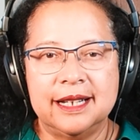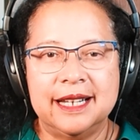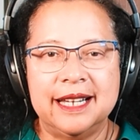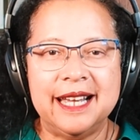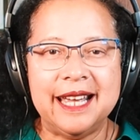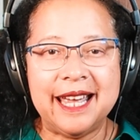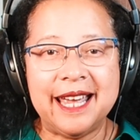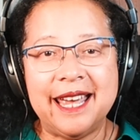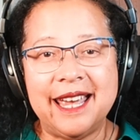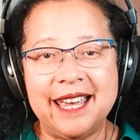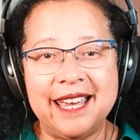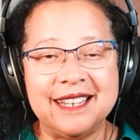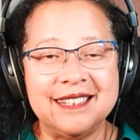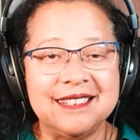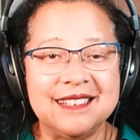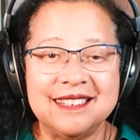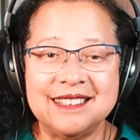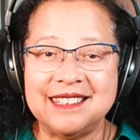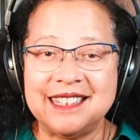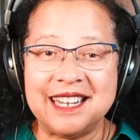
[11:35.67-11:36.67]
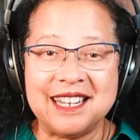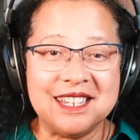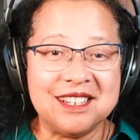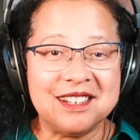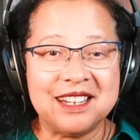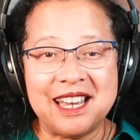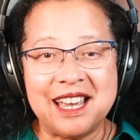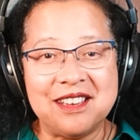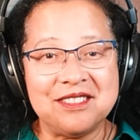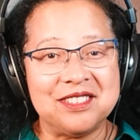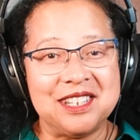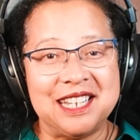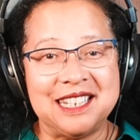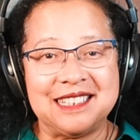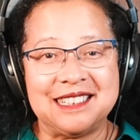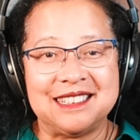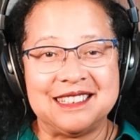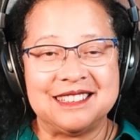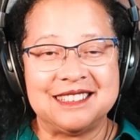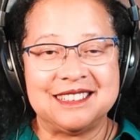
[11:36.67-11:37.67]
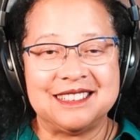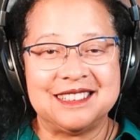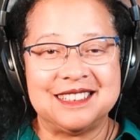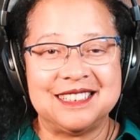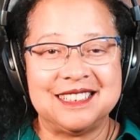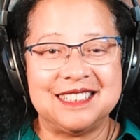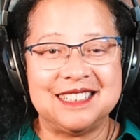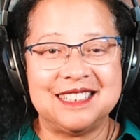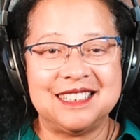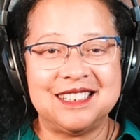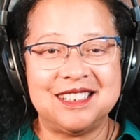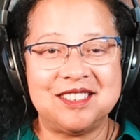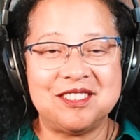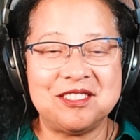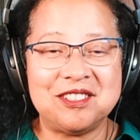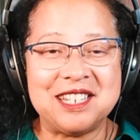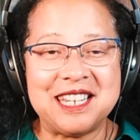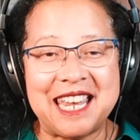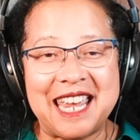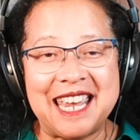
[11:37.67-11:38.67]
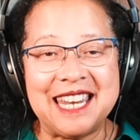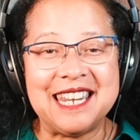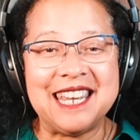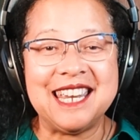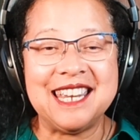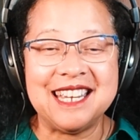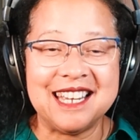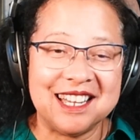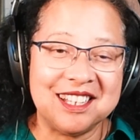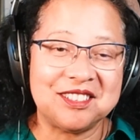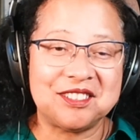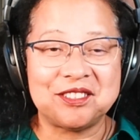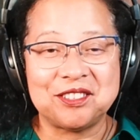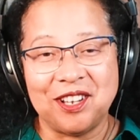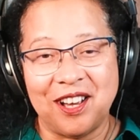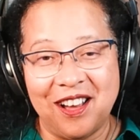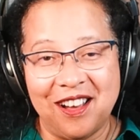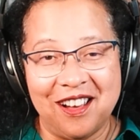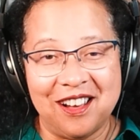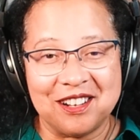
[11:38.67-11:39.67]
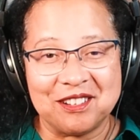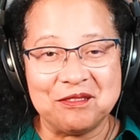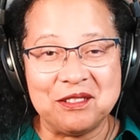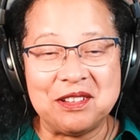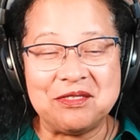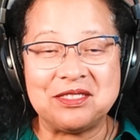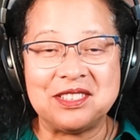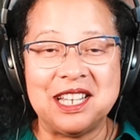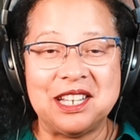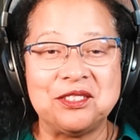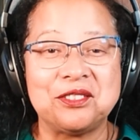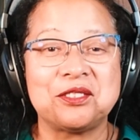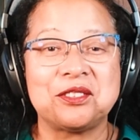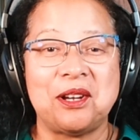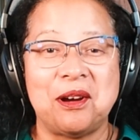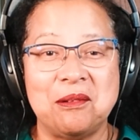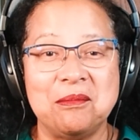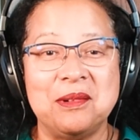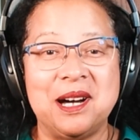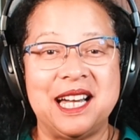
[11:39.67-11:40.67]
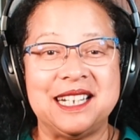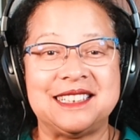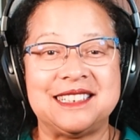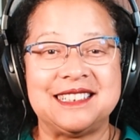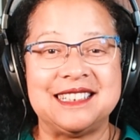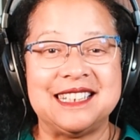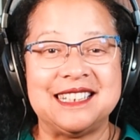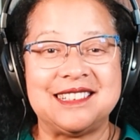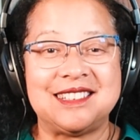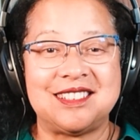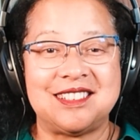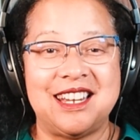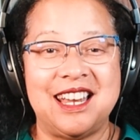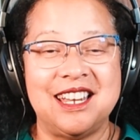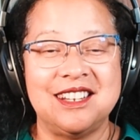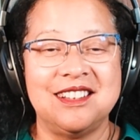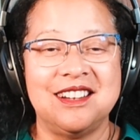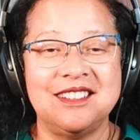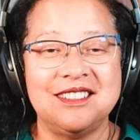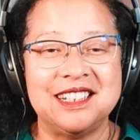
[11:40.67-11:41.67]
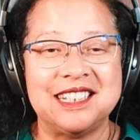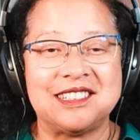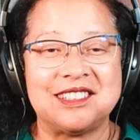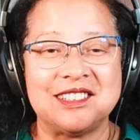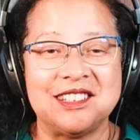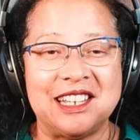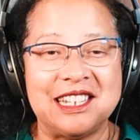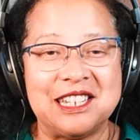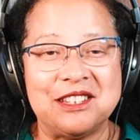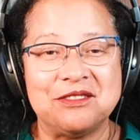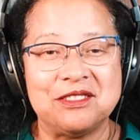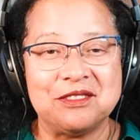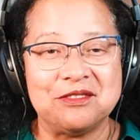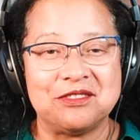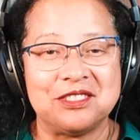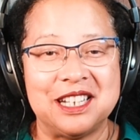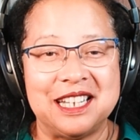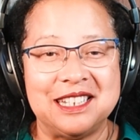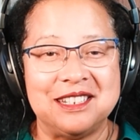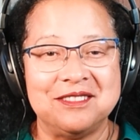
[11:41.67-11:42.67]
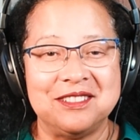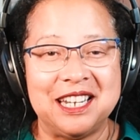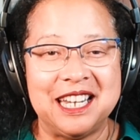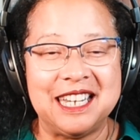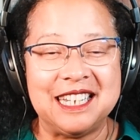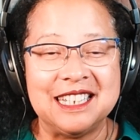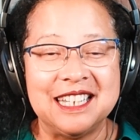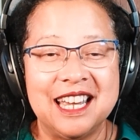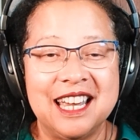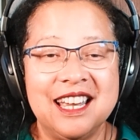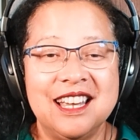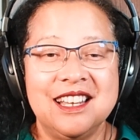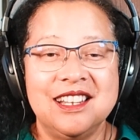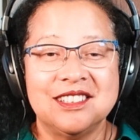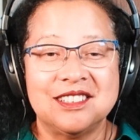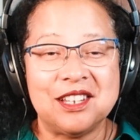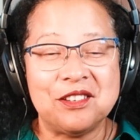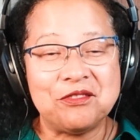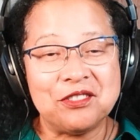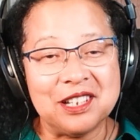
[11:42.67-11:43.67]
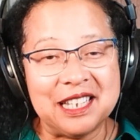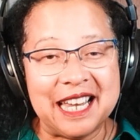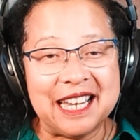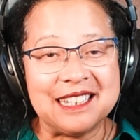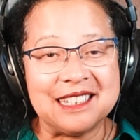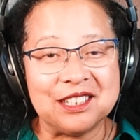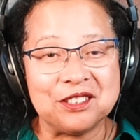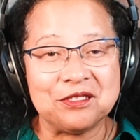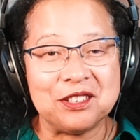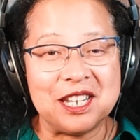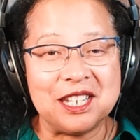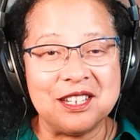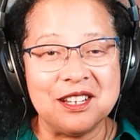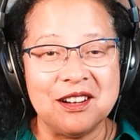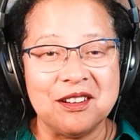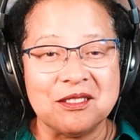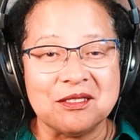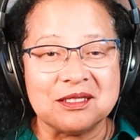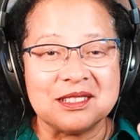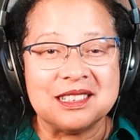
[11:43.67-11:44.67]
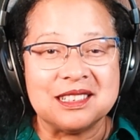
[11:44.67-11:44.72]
And there you have it, creating a song. We've done so much in this channel, it's not even funny, right? So if you like this video,